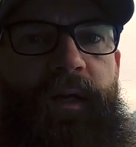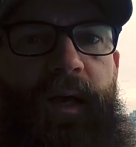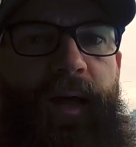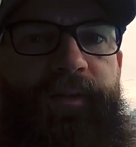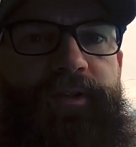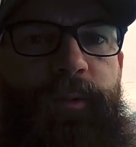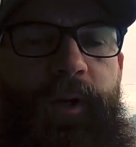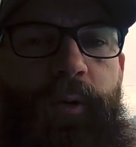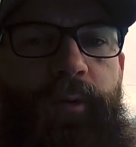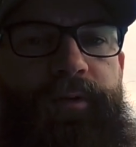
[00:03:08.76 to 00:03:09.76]
and a two-week
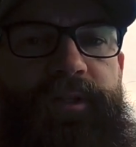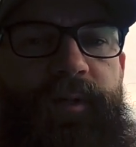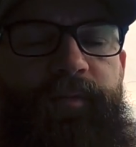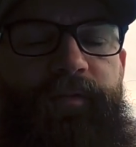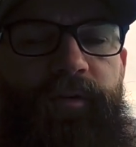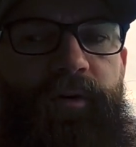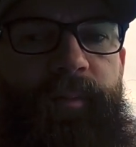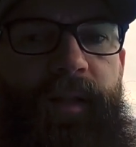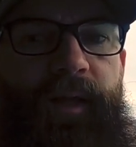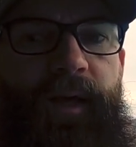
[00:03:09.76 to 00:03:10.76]
quarantine before I'm
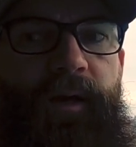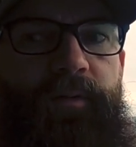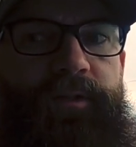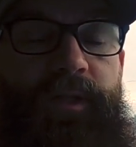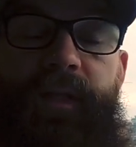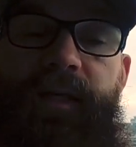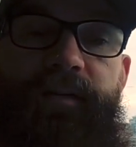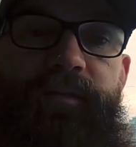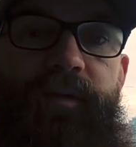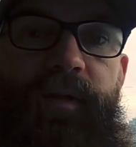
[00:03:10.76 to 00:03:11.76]
allowed to
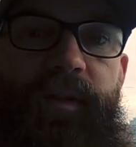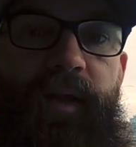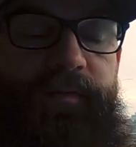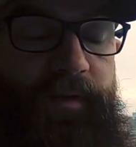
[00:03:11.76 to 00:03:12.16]
leave. And then after